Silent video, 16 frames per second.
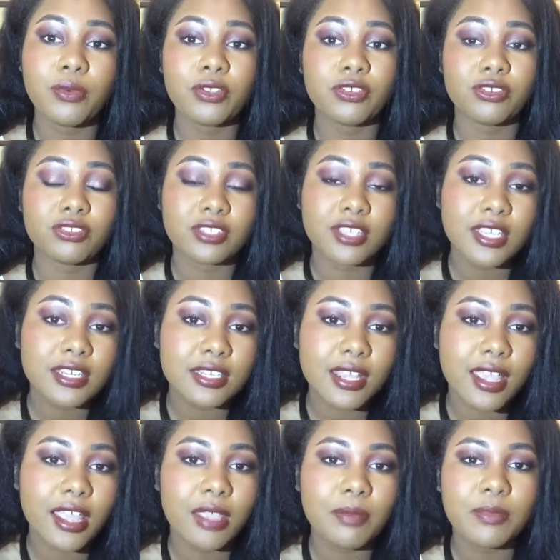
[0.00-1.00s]
What's your skin
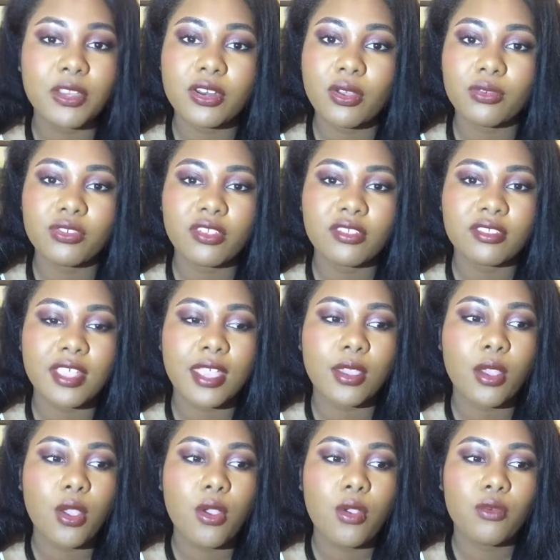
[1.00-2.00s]
type? You know, just
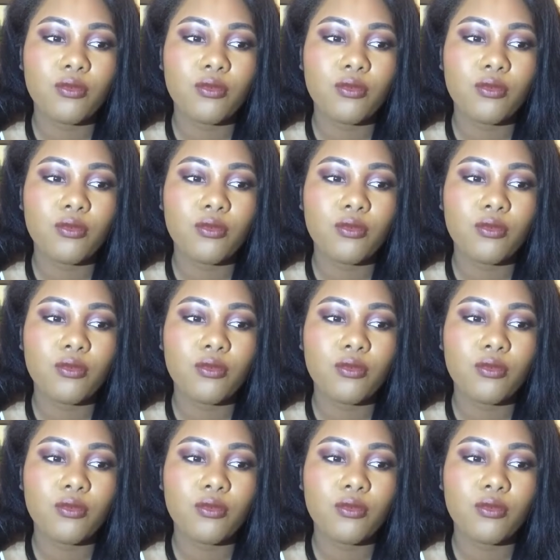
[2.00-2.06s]
like